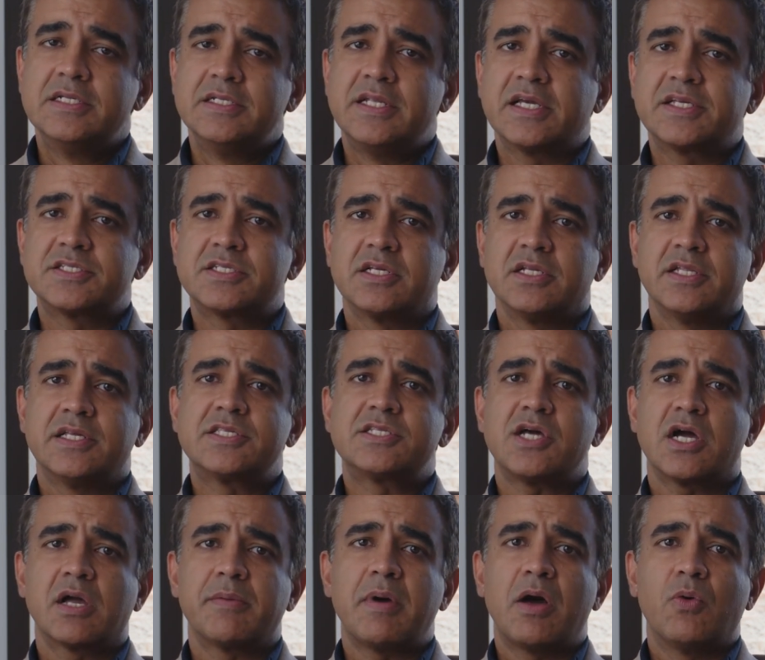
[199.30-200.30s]
Next, let's
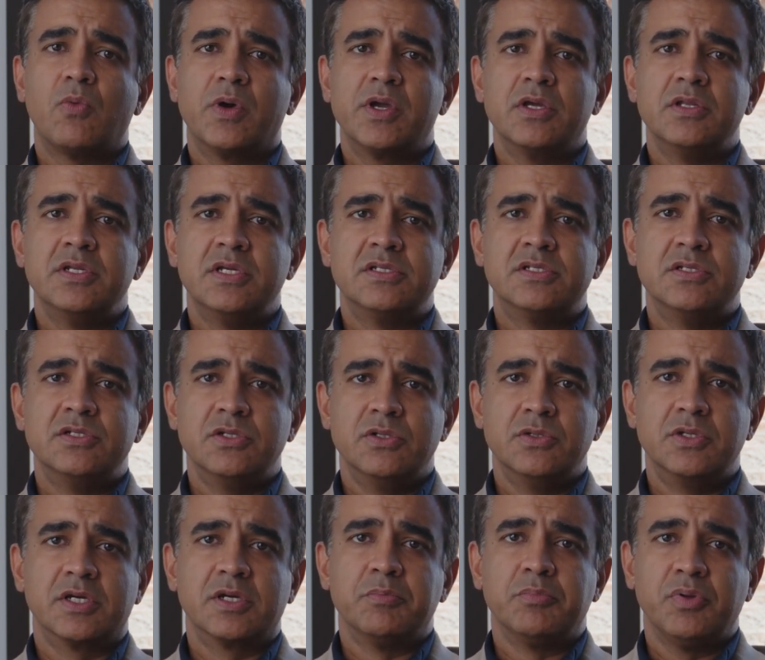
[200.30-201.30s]
talk about what you need to
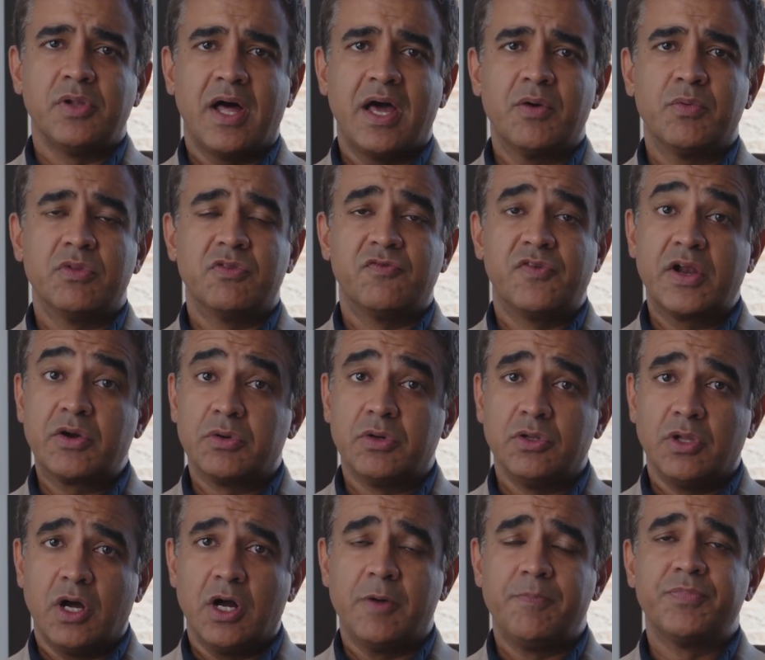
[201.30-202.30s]
do to comply with federal
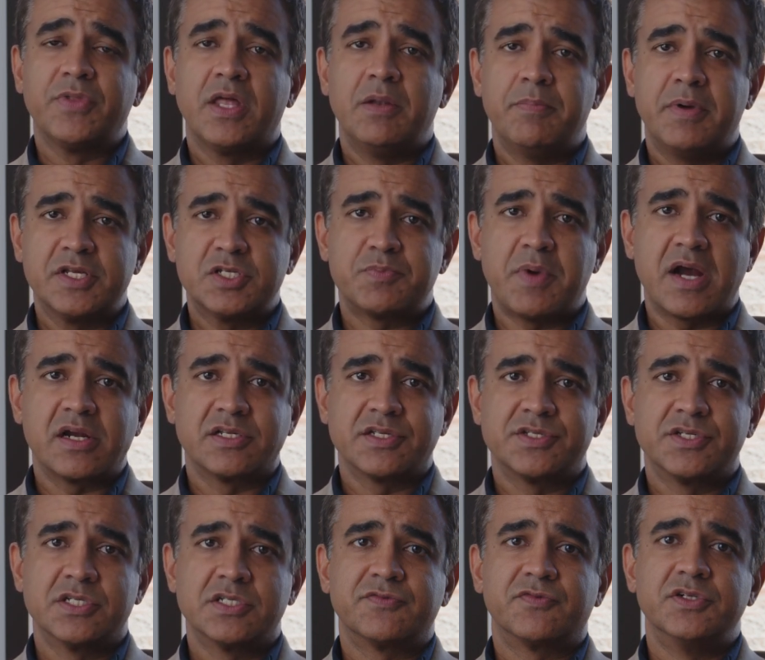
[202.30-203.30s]
law and best
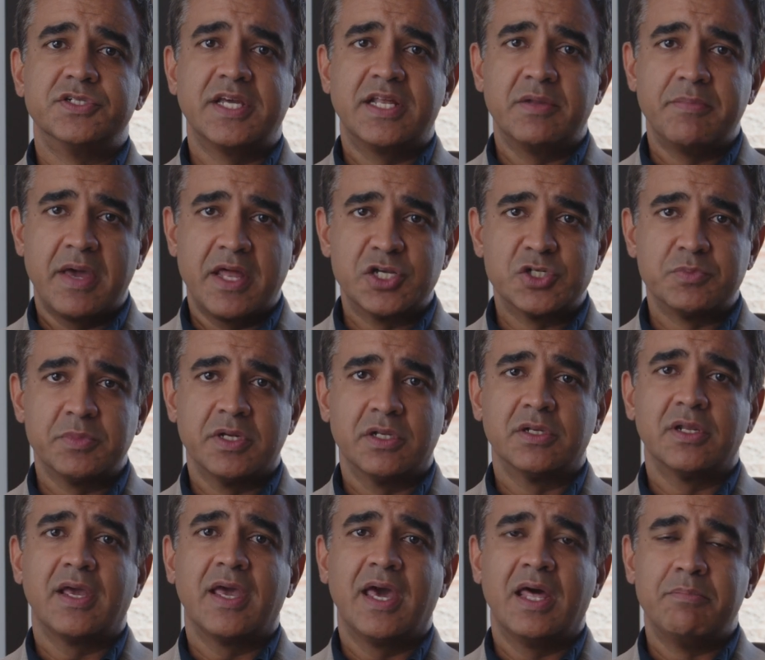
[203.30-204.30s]
practices for data
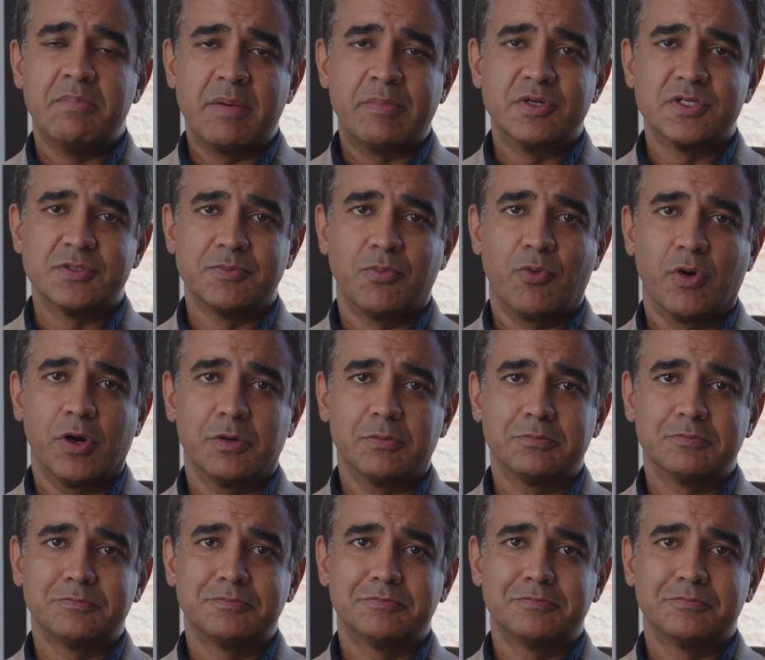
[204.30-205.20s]
management and member support.